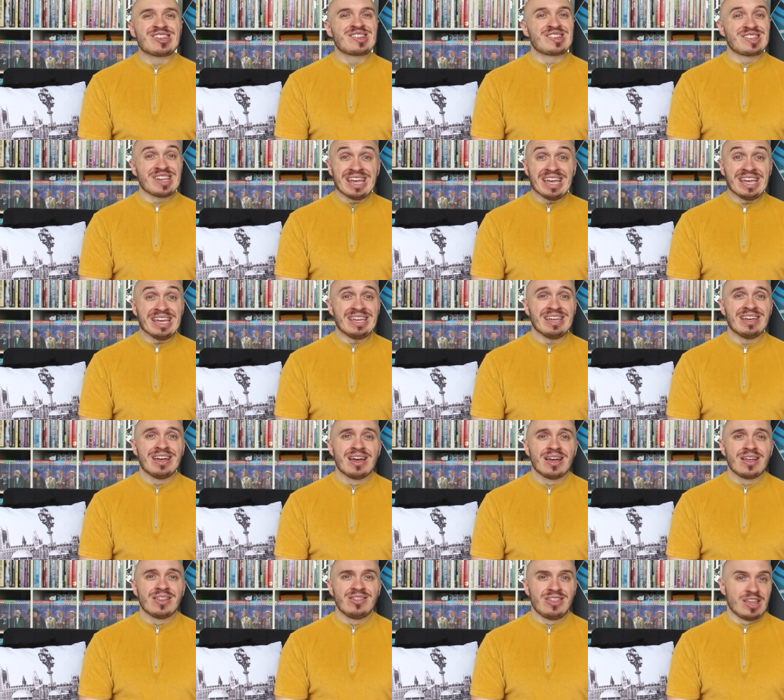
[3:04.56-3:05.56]
see
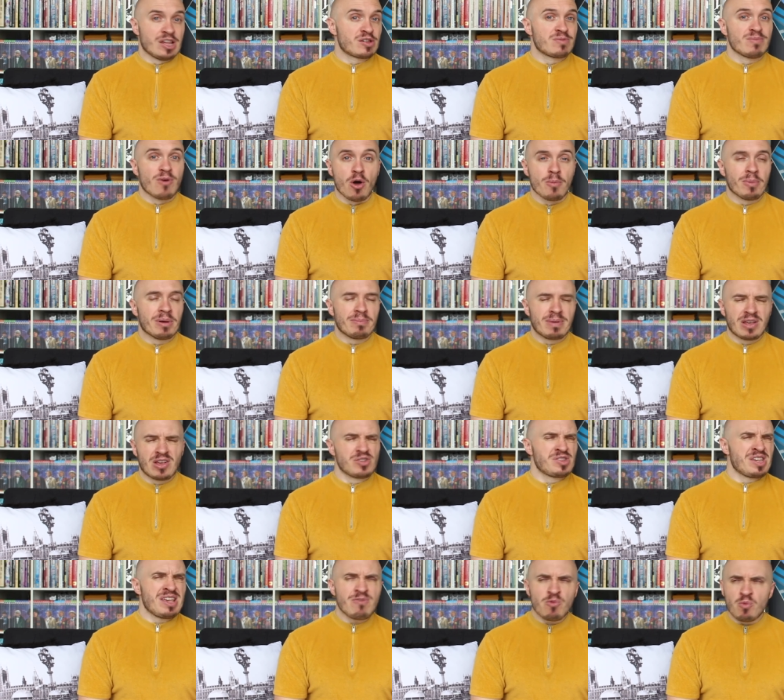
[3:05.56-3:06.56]
this moment.
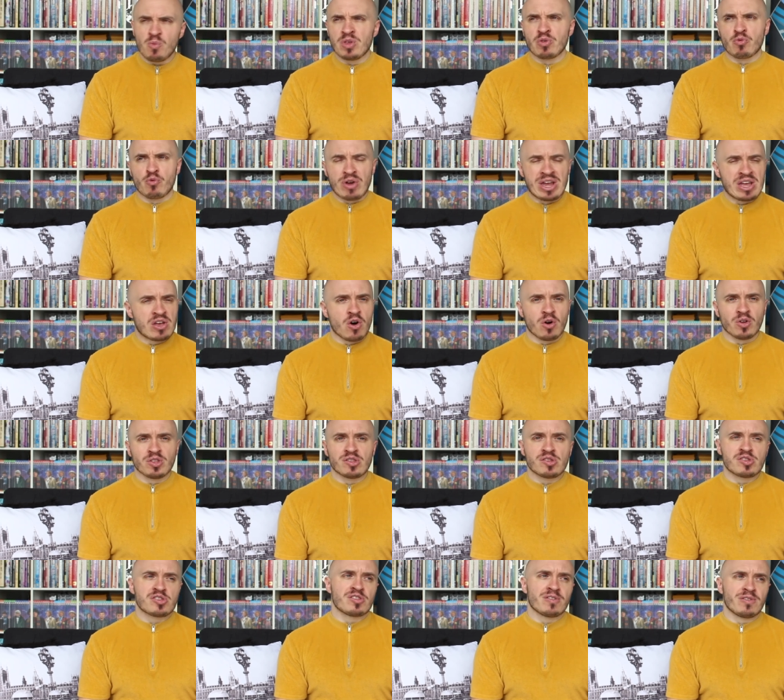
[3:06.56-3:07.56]
Because even with
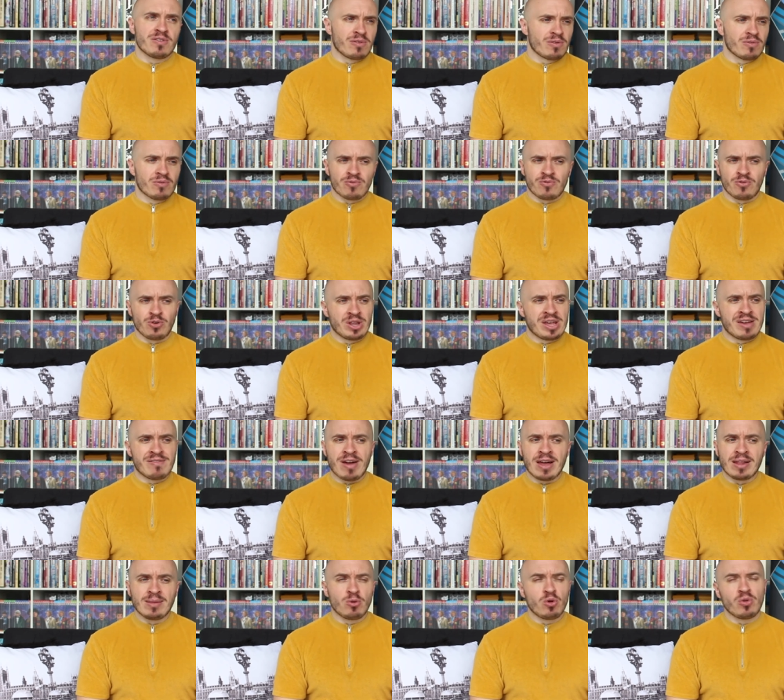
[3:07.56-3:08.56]
recons fully
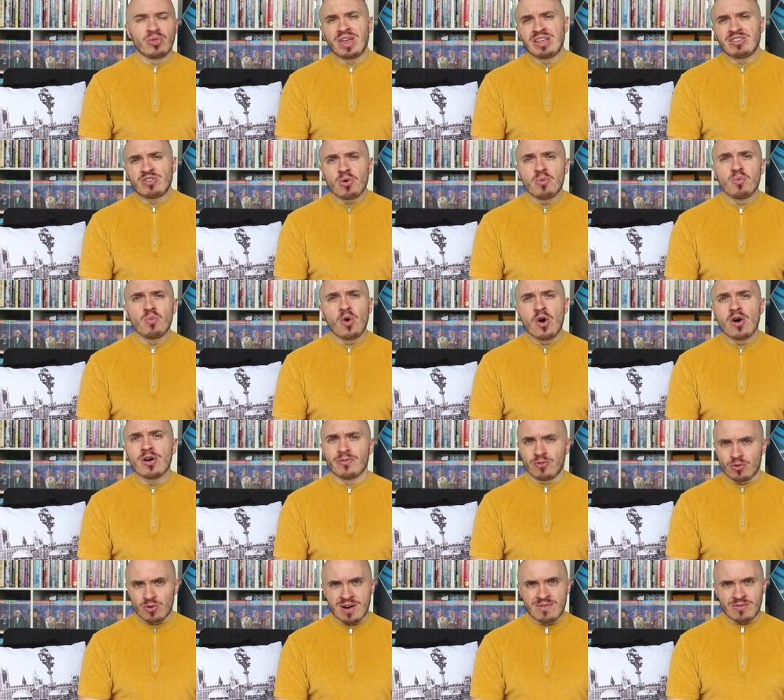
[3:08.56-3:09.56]
available, they don't
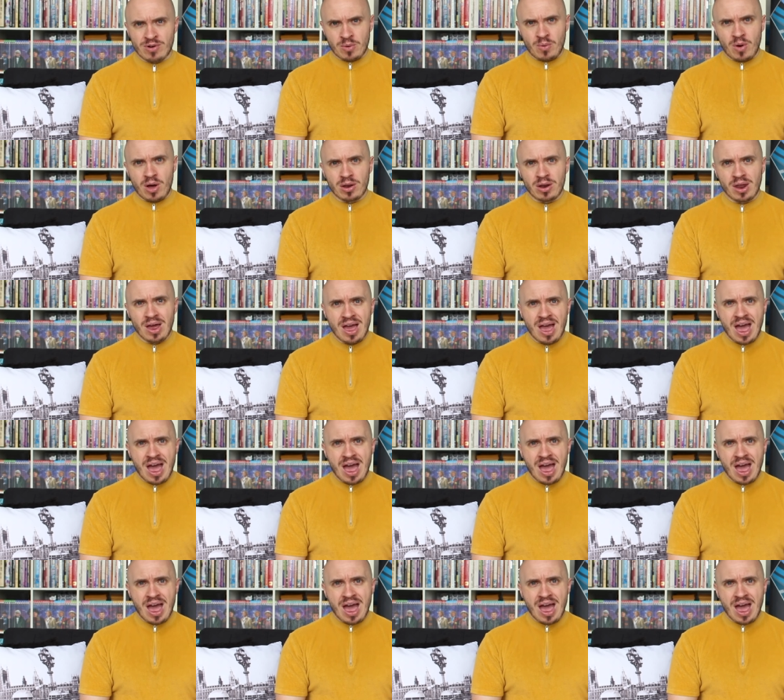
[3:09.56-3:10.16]
work for everyone.